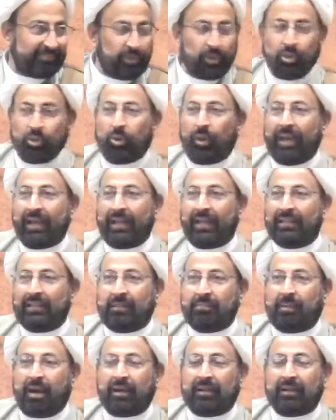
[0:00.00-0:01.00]
Do you know any
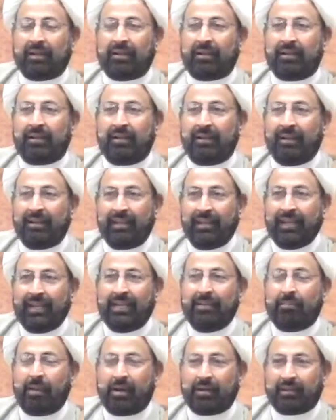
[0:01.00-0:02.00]
other martyr,
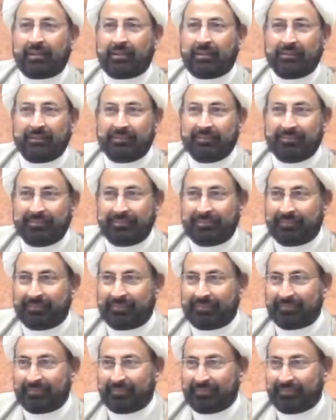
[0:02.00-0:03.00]
lady martyr?
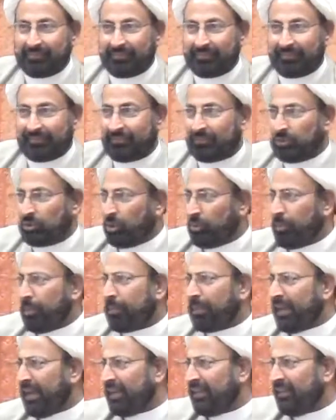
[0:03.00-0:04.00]
You
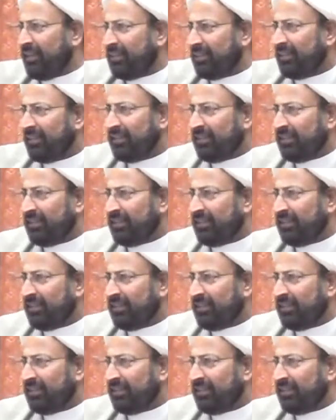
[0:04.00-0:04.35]
remember any?